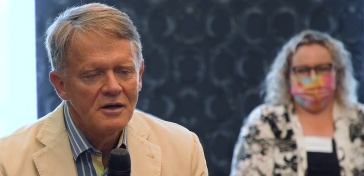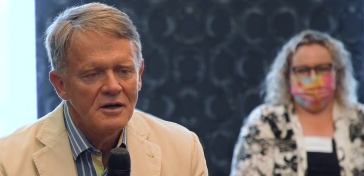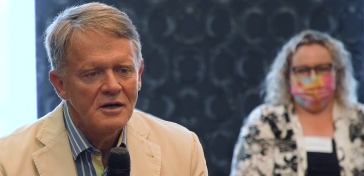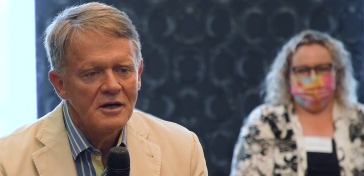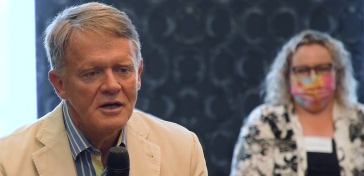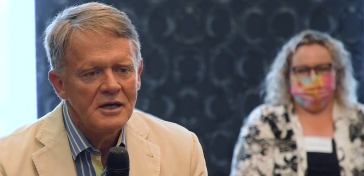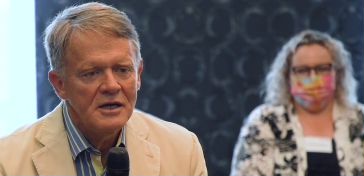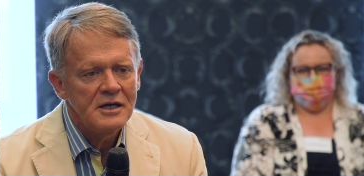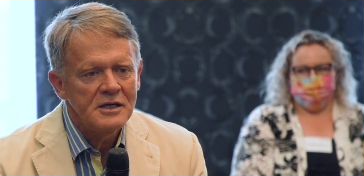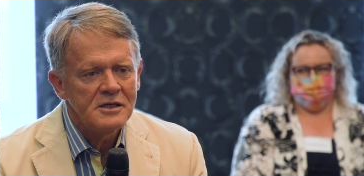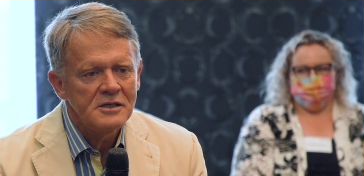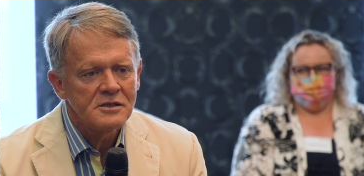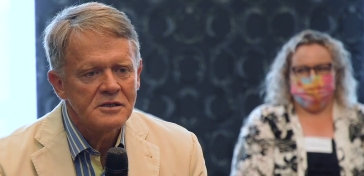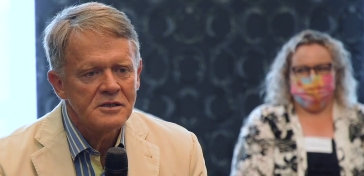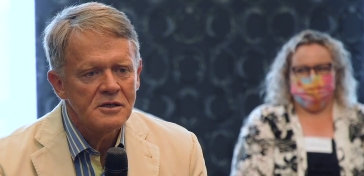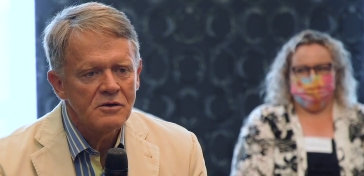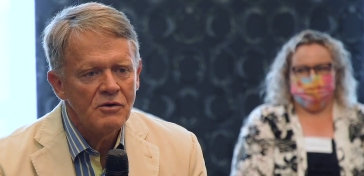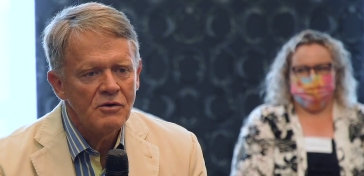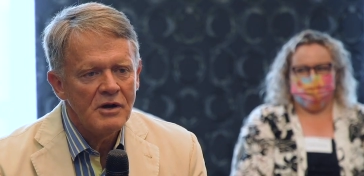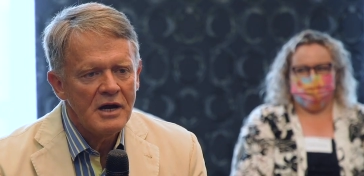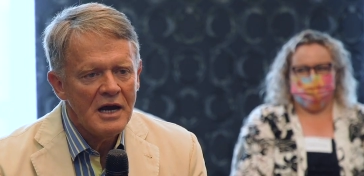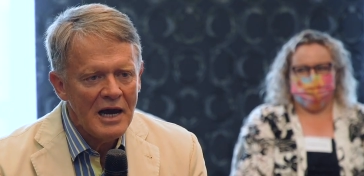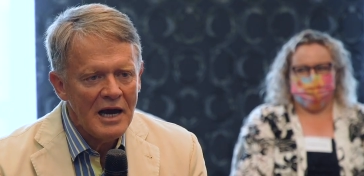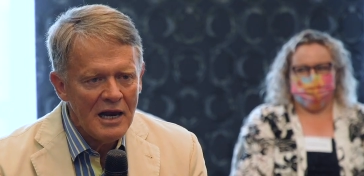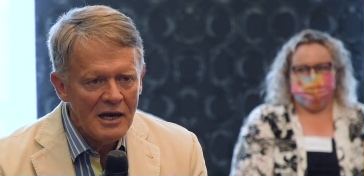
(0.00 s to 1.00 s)
Speaker 1: is the
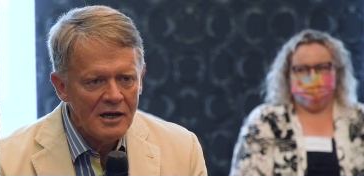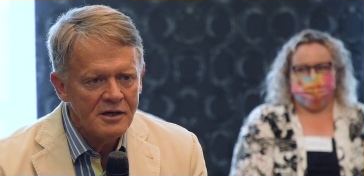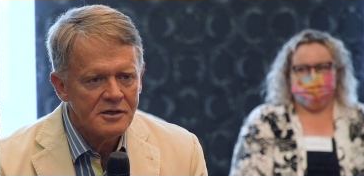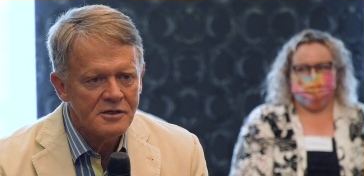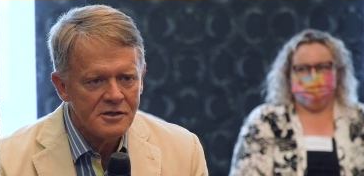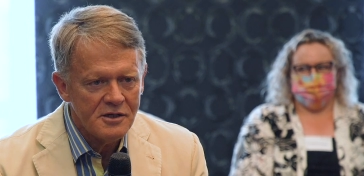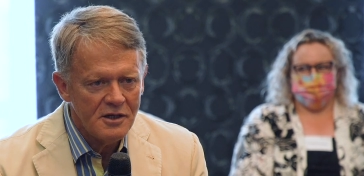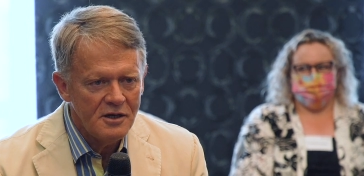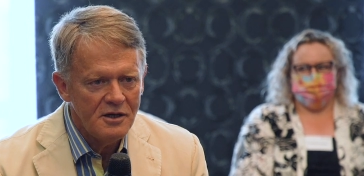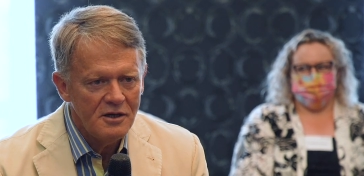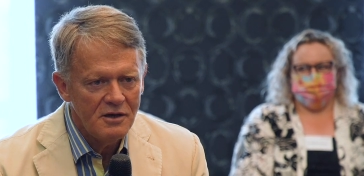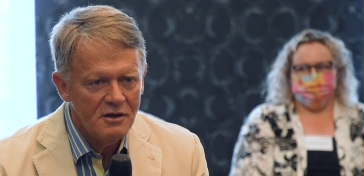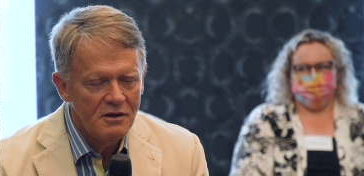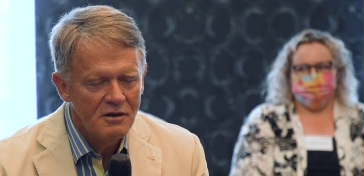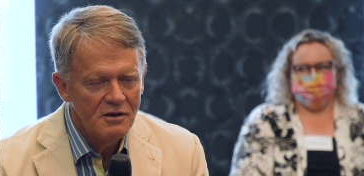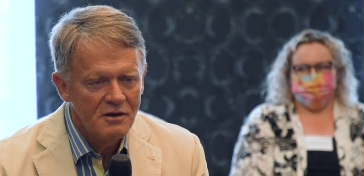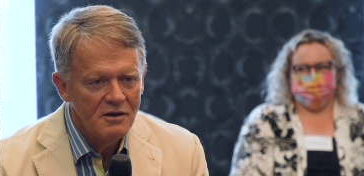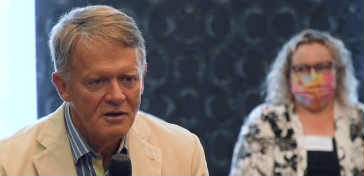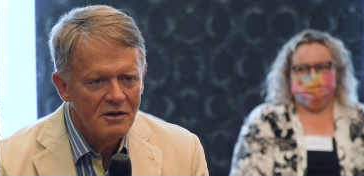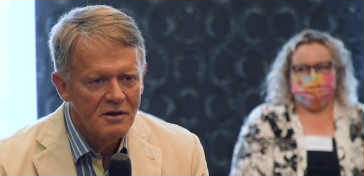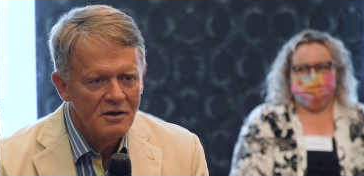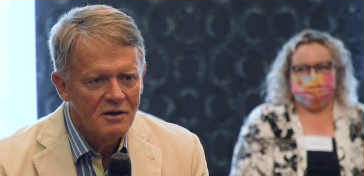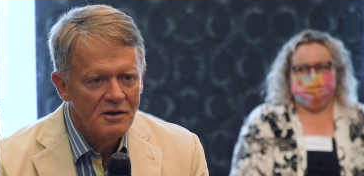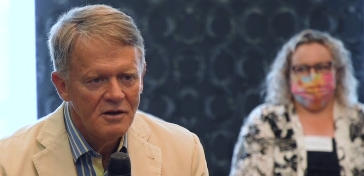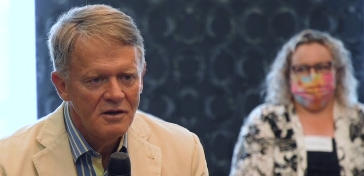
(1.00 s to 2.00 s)
reality
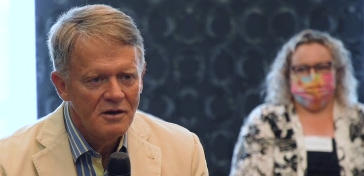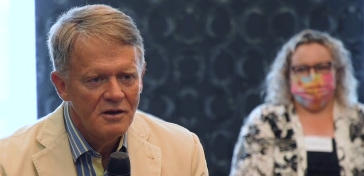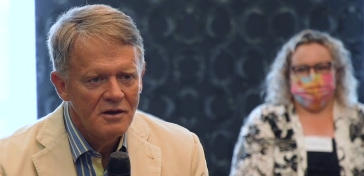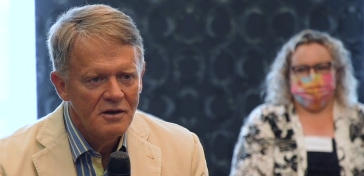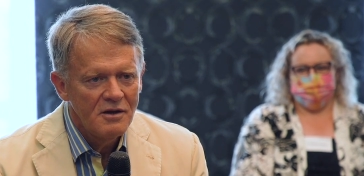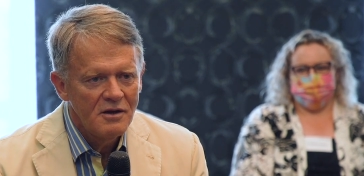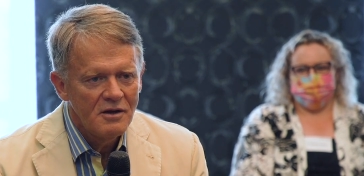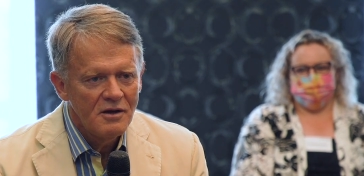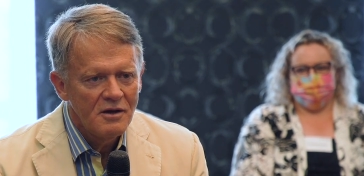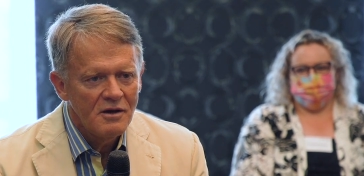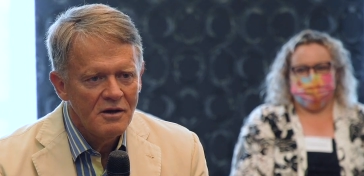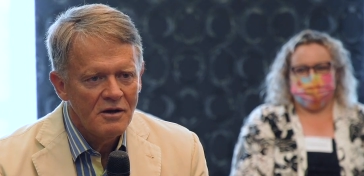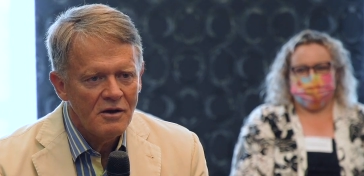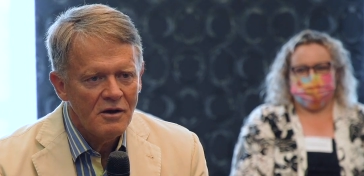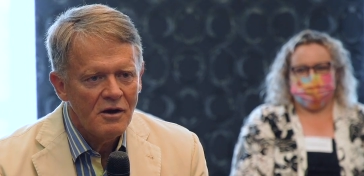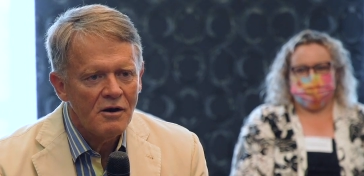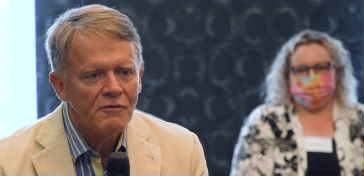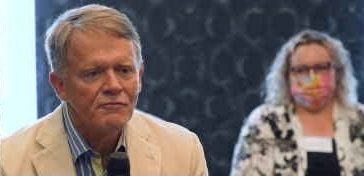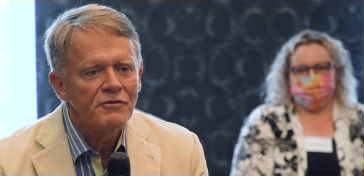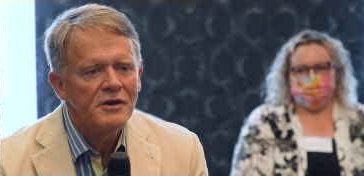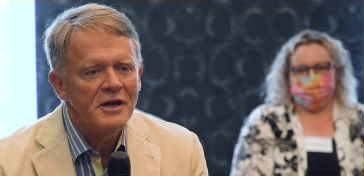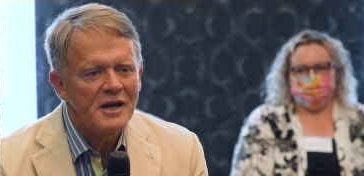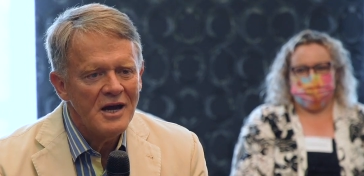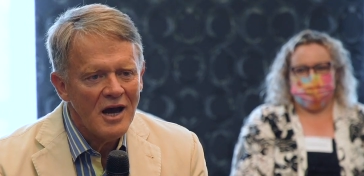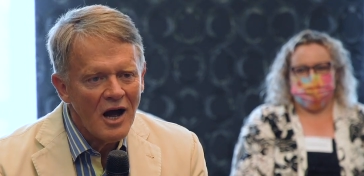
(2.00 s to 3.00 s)
of
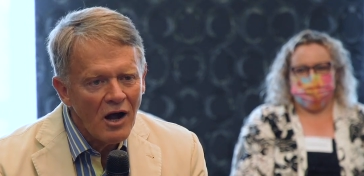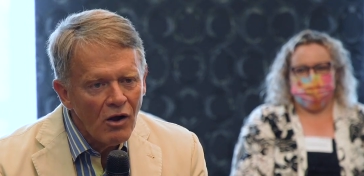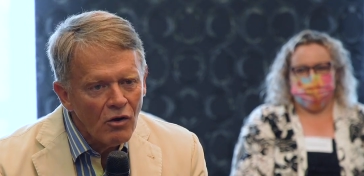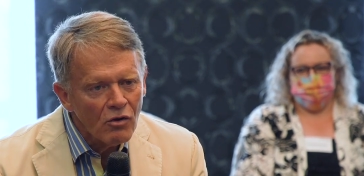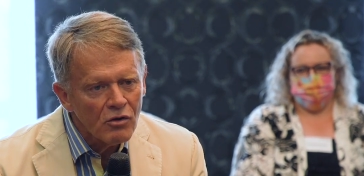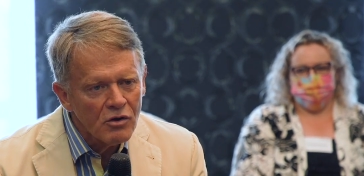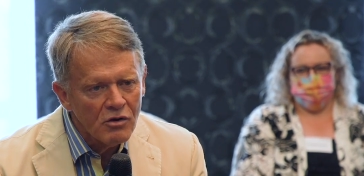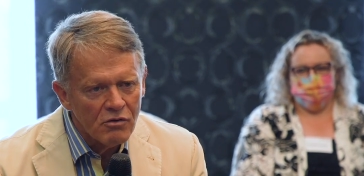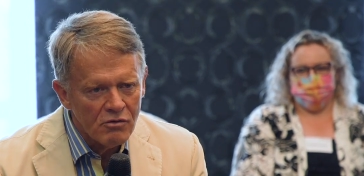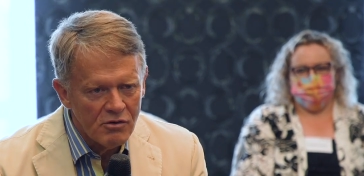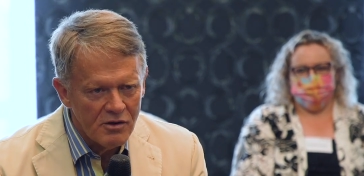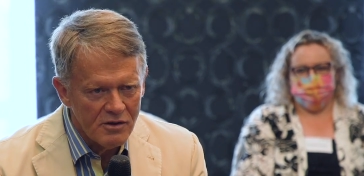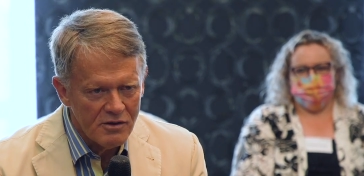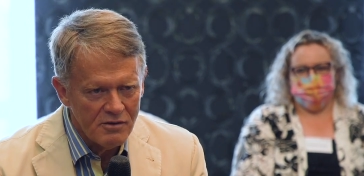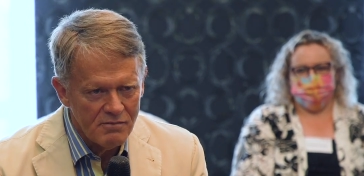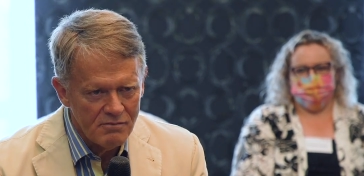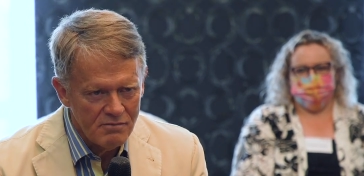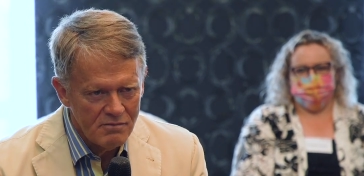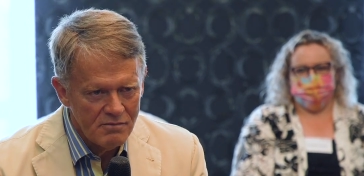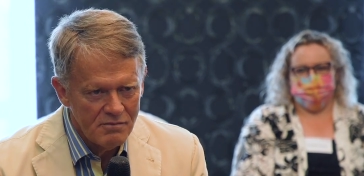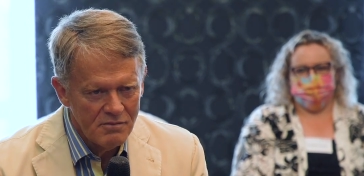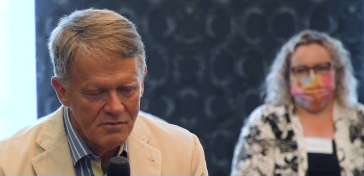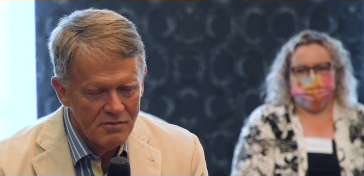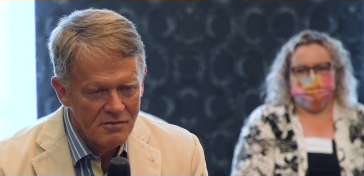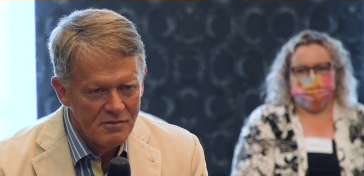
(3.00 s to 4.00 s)
the algorithm